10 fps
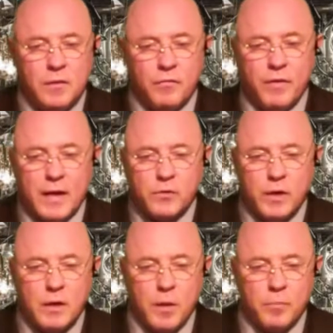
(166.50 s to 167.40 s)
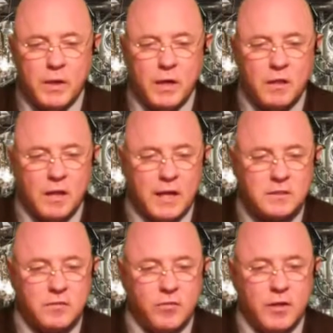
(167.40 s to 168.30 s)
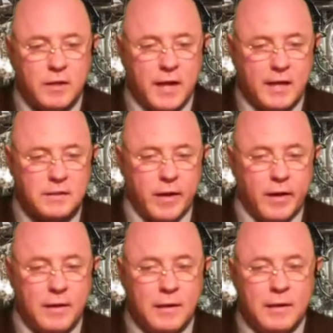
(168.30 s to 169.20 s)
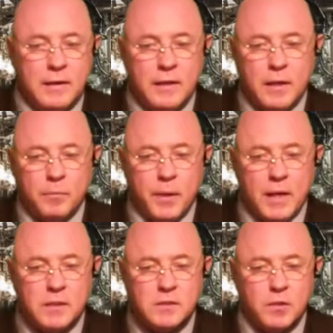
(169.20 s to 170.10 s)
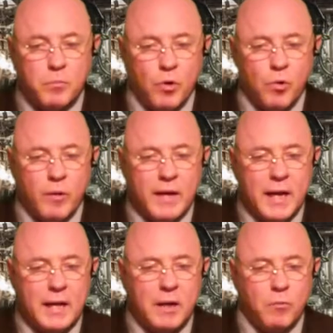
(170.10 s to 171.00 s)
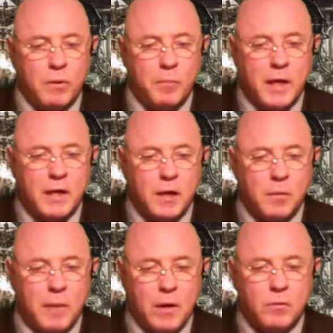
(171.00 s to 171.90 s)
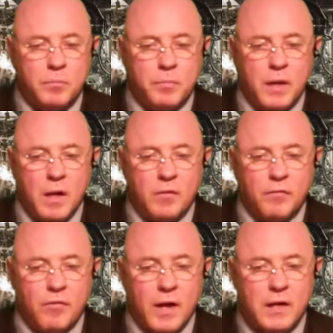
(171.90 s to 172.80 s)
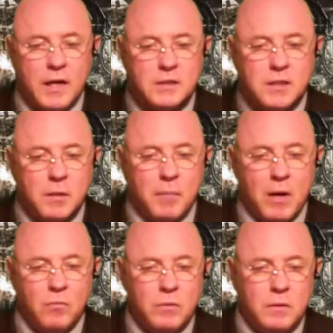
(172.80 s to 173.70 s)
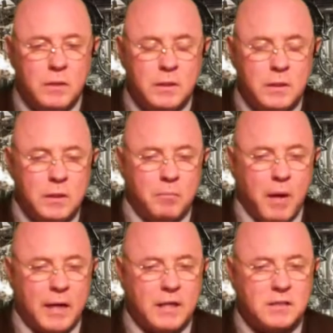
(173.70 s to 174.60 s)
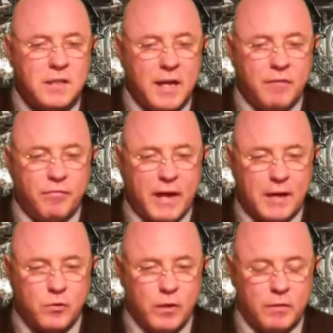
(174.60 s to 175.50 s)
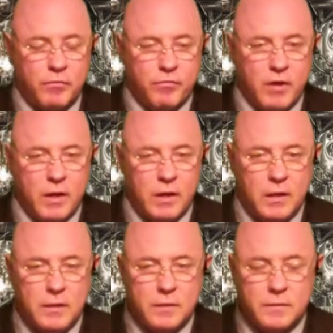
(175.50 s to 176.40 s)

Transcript: The factoring company collects the debt and pays the brewery any remaining amount beyond the financing amount minus a factoring fee.